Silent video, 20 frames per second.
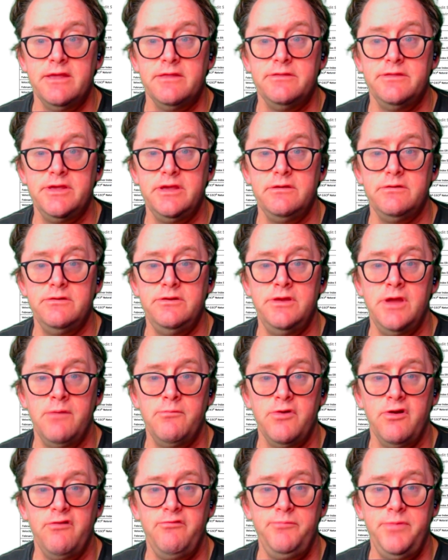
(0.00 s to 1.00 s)
the
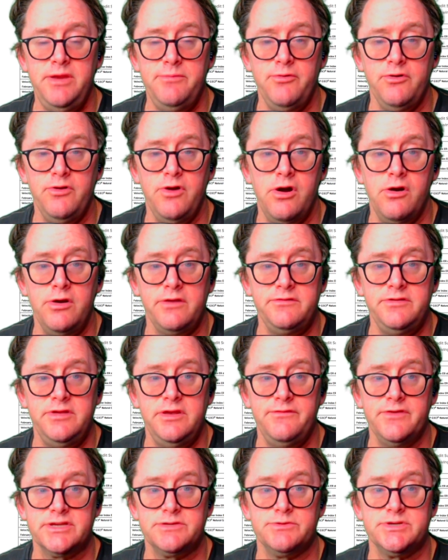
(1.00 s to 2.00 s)
number of people owning
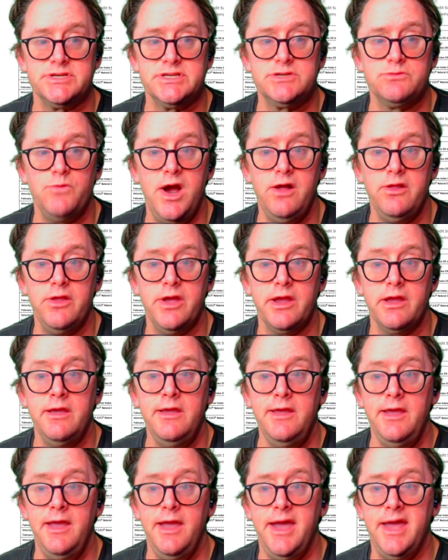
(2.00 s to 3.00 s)
TVIX was swelling,
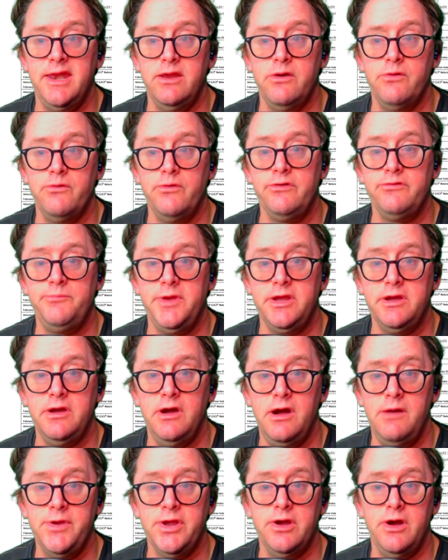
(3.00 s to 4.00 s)
and it was
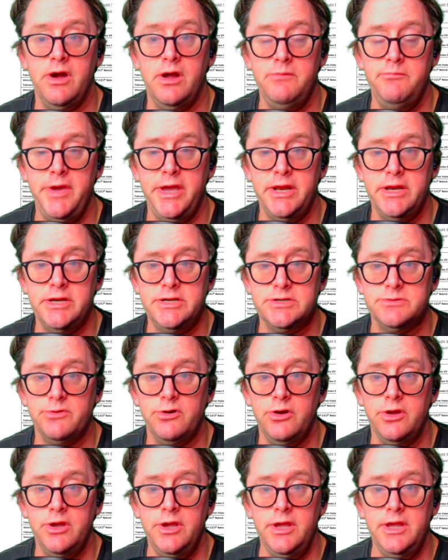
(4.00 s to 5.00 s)
becoming
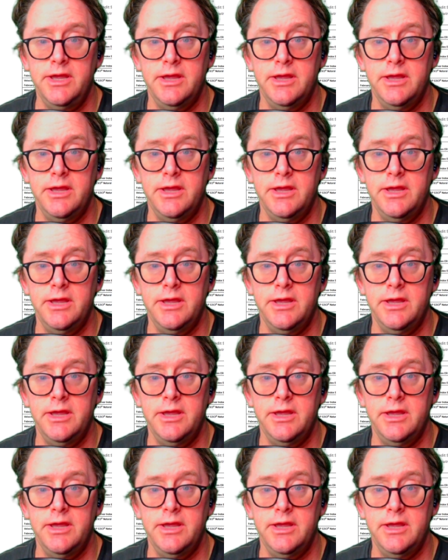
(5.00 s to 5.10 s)
unmanageable.